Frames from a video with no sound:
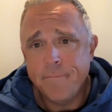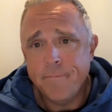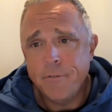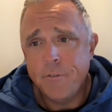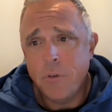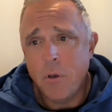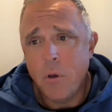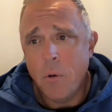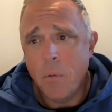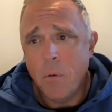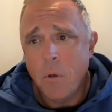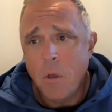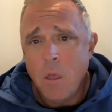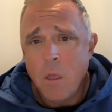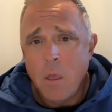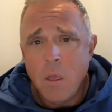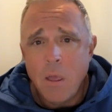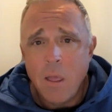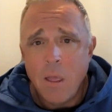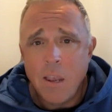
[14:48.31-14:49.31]
So,
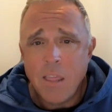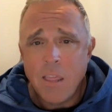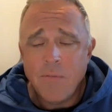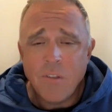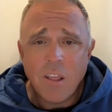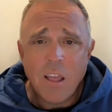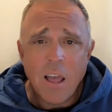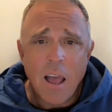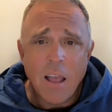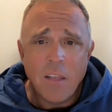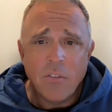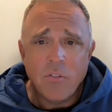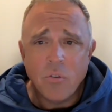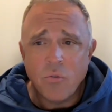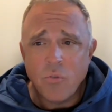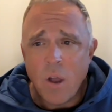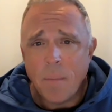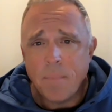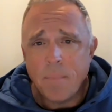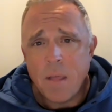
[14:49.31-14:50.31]
and even guys will
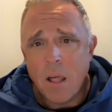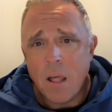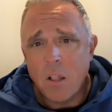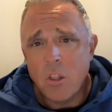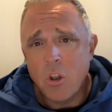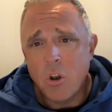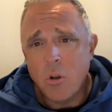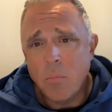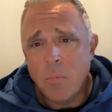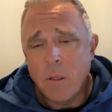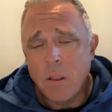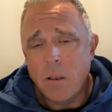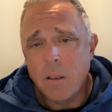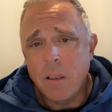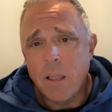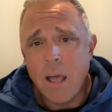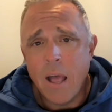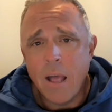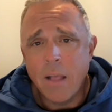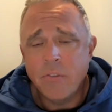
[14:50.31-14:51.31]
drop down a little bit
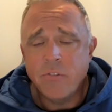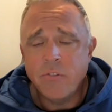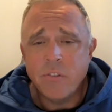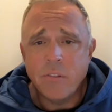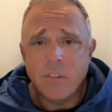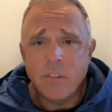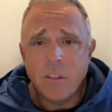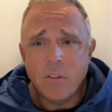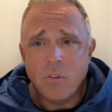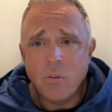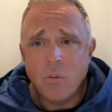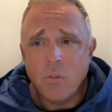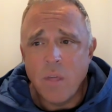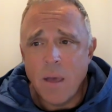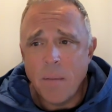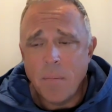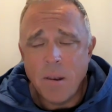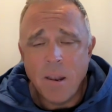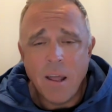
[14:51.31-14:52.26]
less and they'll do that.